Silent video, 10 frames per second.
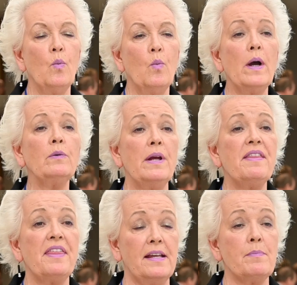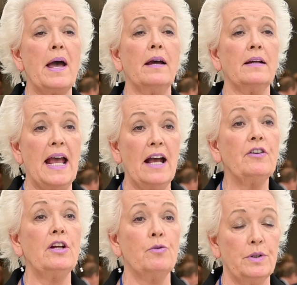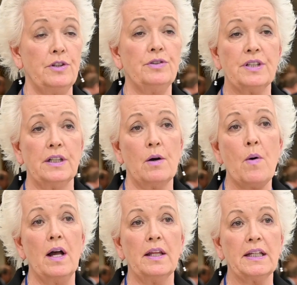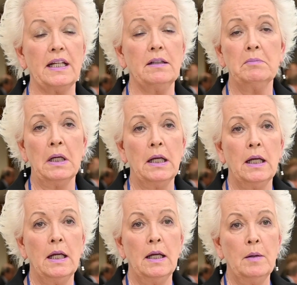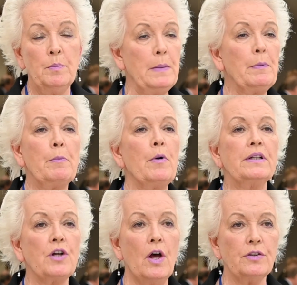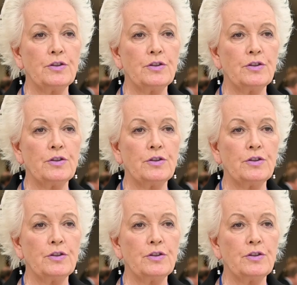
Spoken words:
when we think about how do you reduce inequality, people point to all